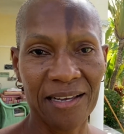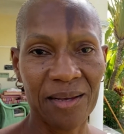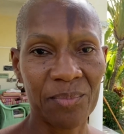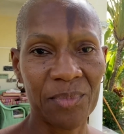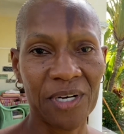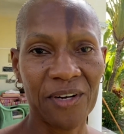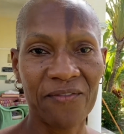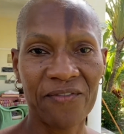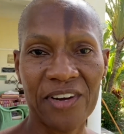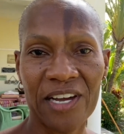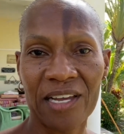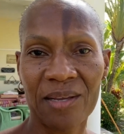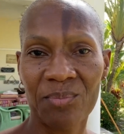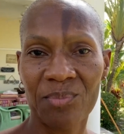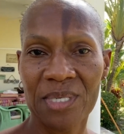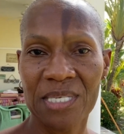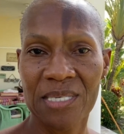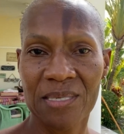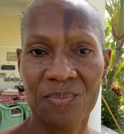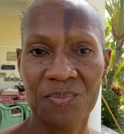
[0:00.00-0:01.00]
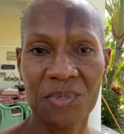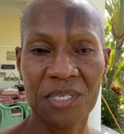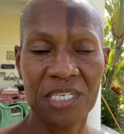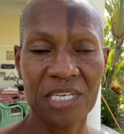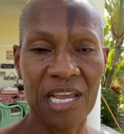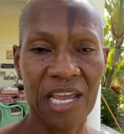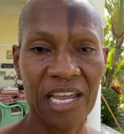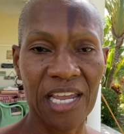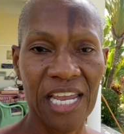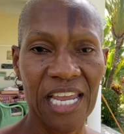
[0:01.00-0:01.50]
I'm gonna find me some
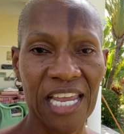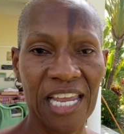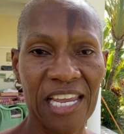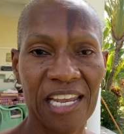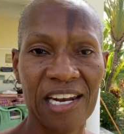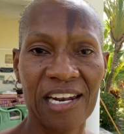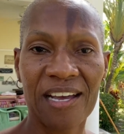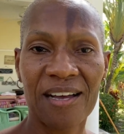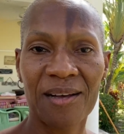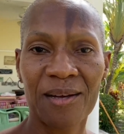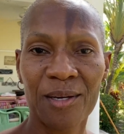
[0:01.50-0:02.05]
shade